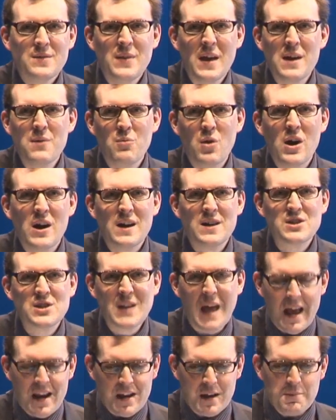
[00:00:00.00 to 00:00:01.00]
they were
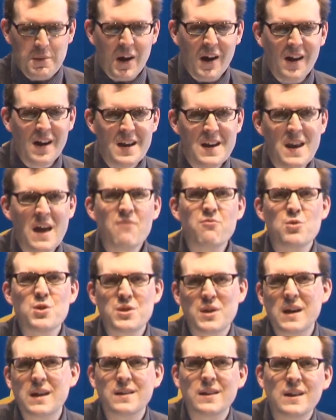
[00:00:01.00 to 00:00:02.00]
standing behind
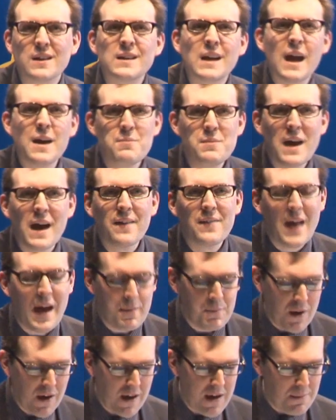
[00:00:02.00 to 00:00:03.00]
everything that came down
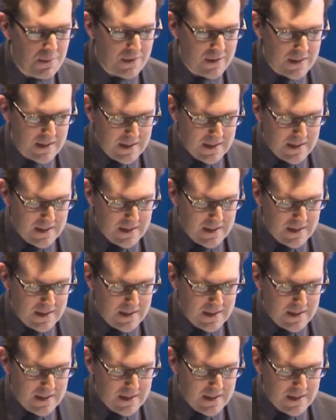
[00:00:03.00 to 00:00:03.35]
that pipe.